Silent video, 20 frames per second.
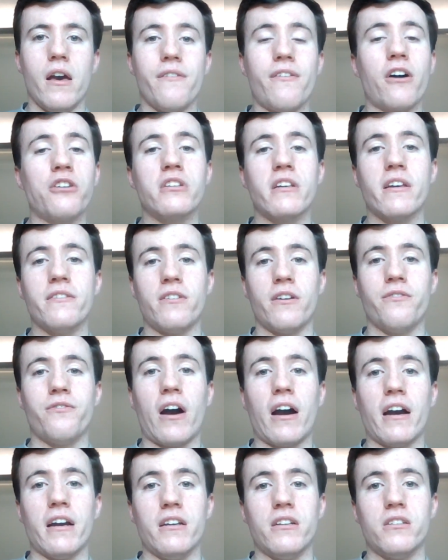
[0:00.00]
if I was to give
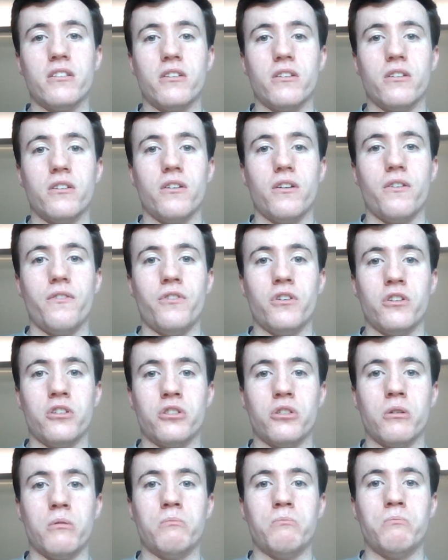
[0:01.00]
advice for
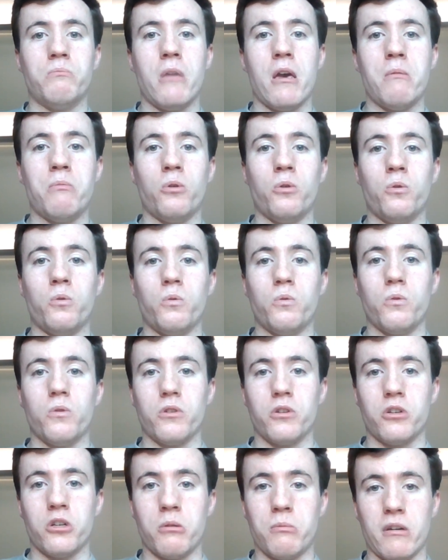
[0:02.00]
some people
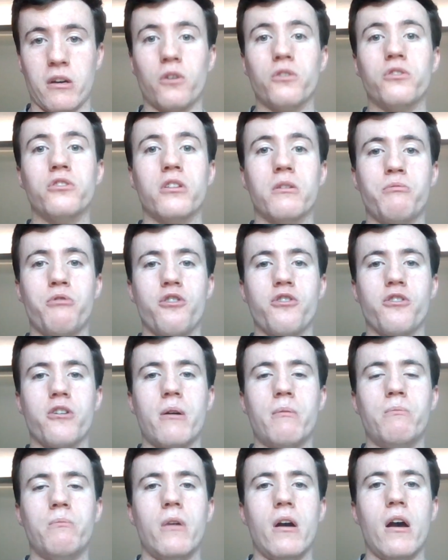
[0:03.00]
coming onto the
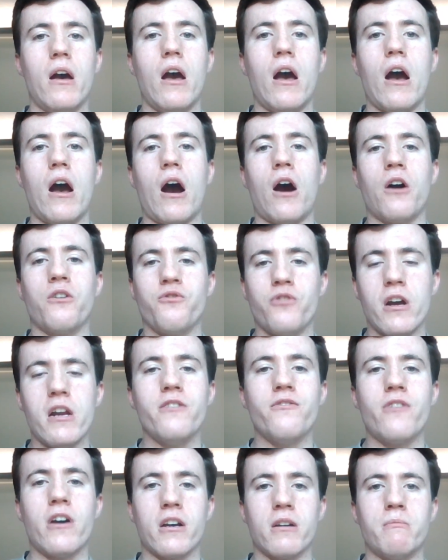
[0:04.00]
program, I'd
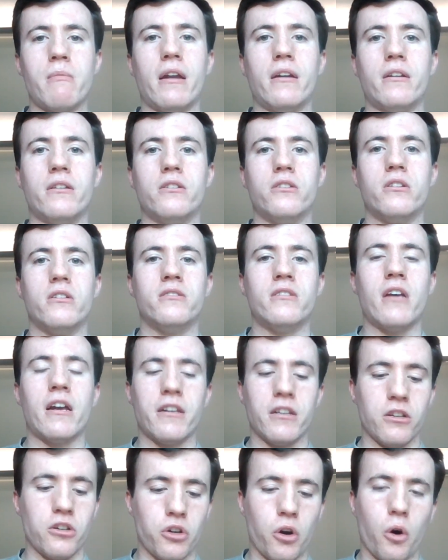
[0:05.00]
really recommend
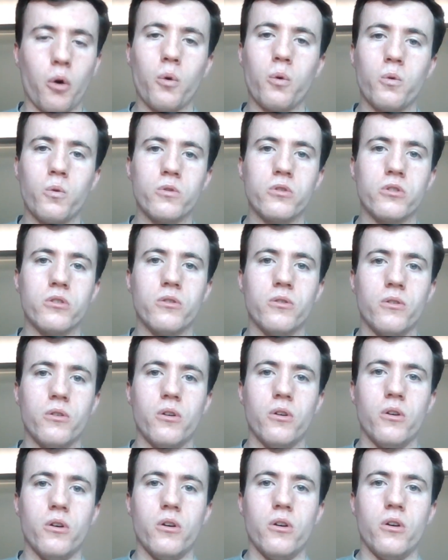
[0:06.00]
setting goals,
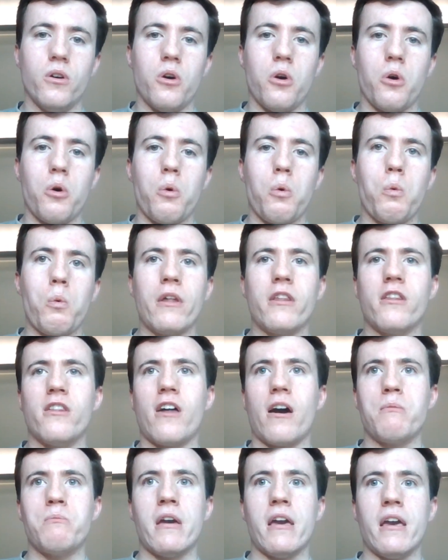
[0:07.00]
whether
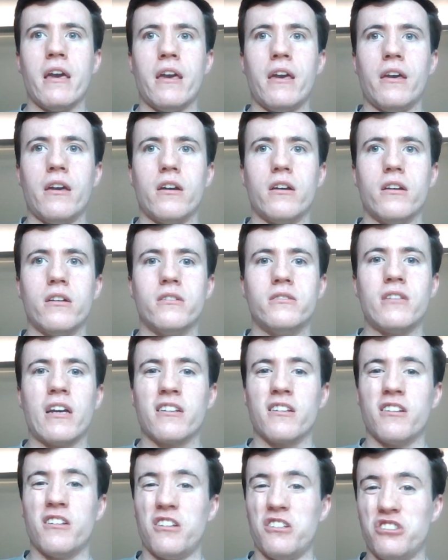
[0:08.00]
that be
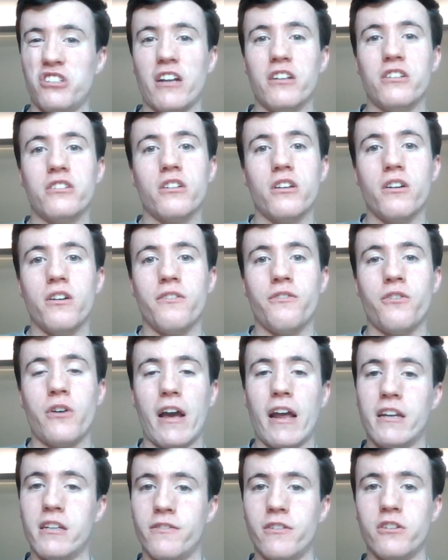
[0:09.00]
setting an agenda for
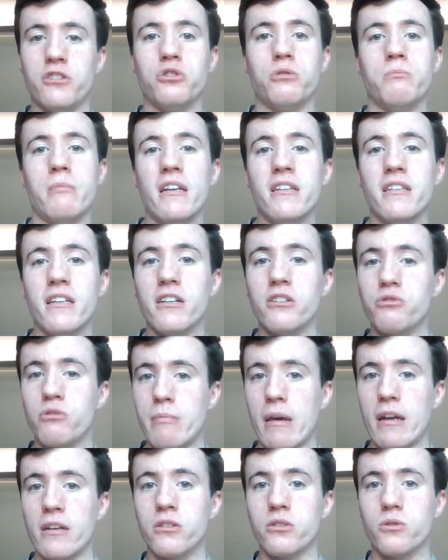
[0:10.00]
individual meetings
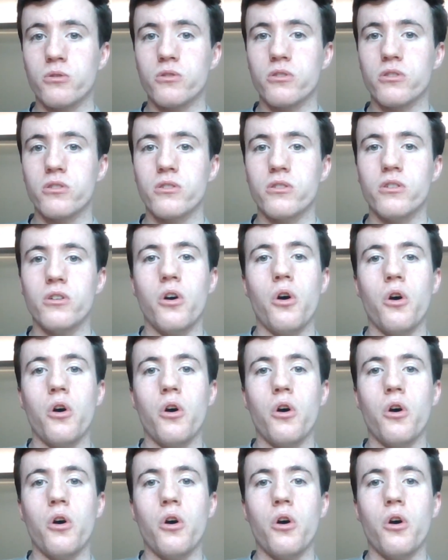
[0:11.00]
and mentors,